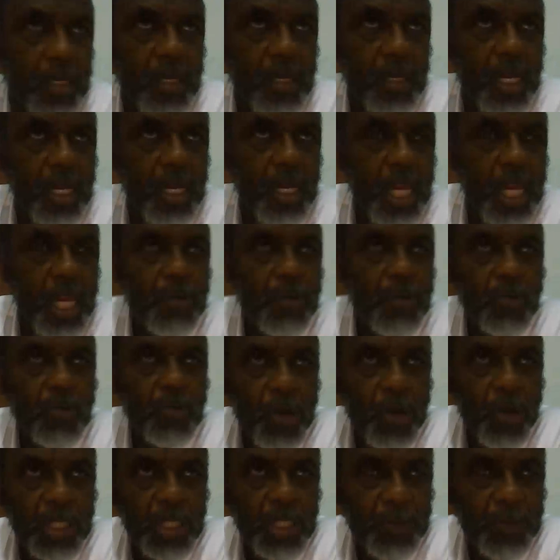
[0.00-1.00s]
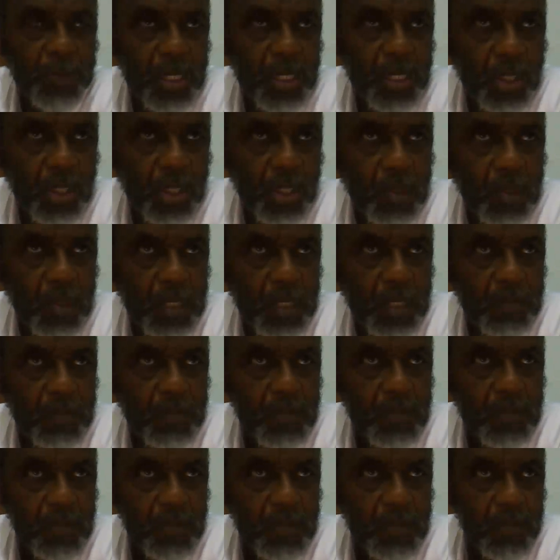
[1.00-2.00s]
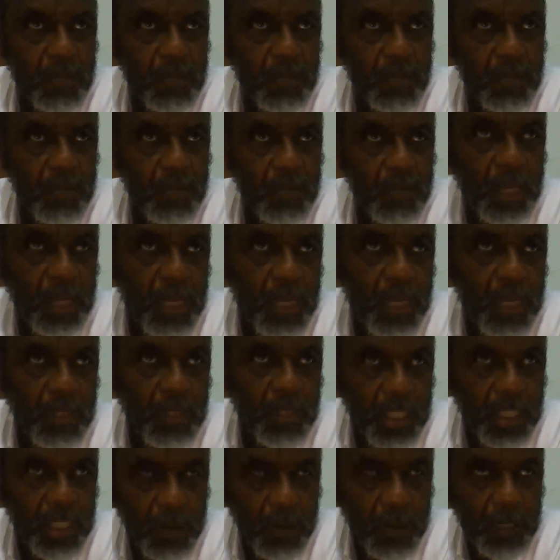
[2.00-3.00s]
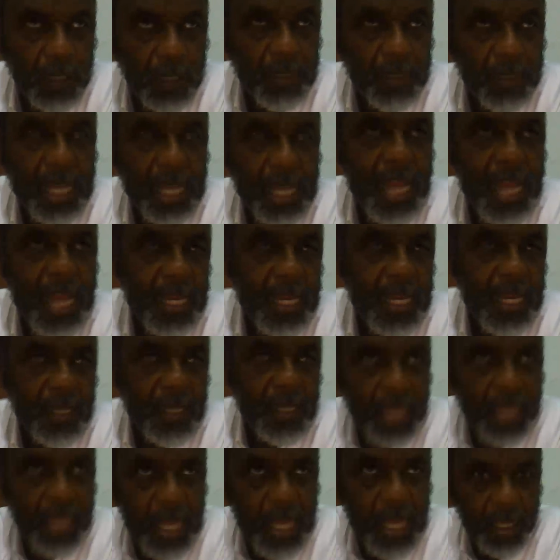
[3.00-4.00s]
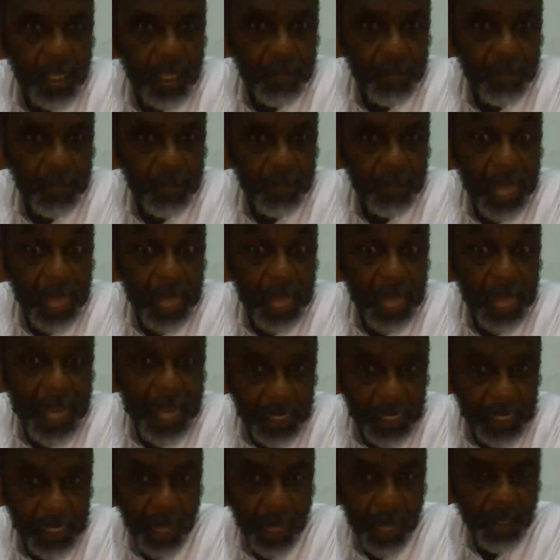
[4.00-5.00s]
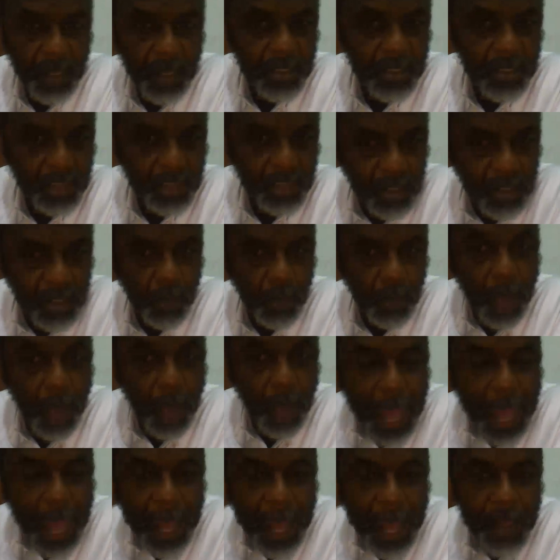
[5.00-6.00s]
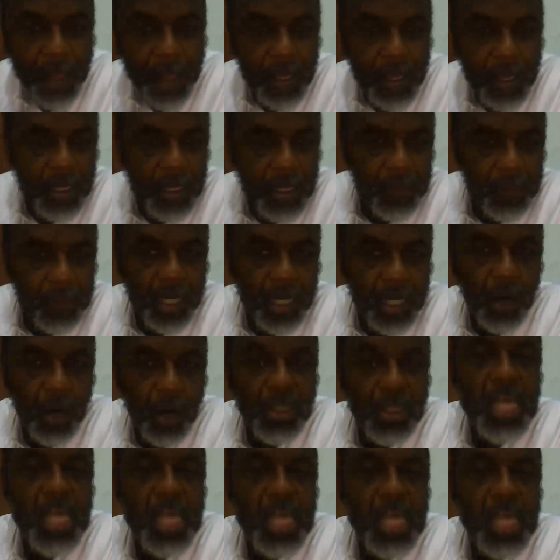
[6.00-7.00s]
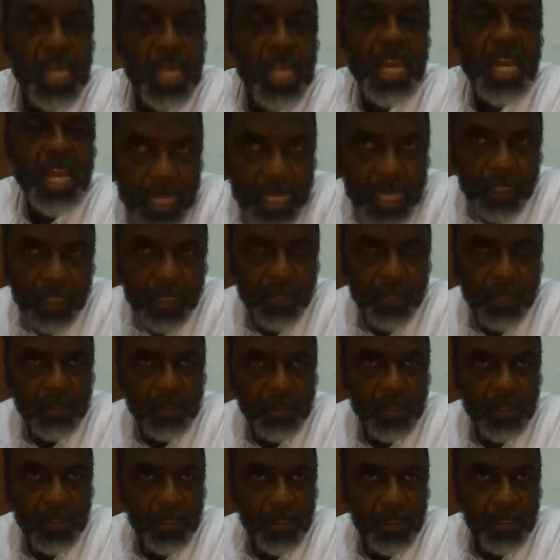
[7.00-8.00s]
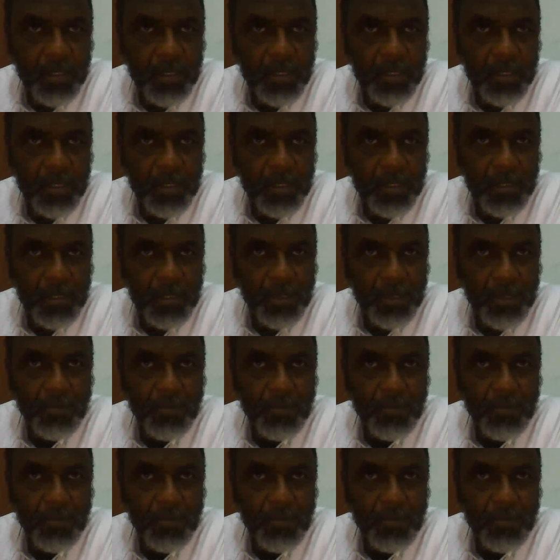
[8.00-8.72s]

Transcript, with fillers: He was worshiping to it. That's what he was doing. But they didn't get it. But I got it and I understood it. Why? Because he is the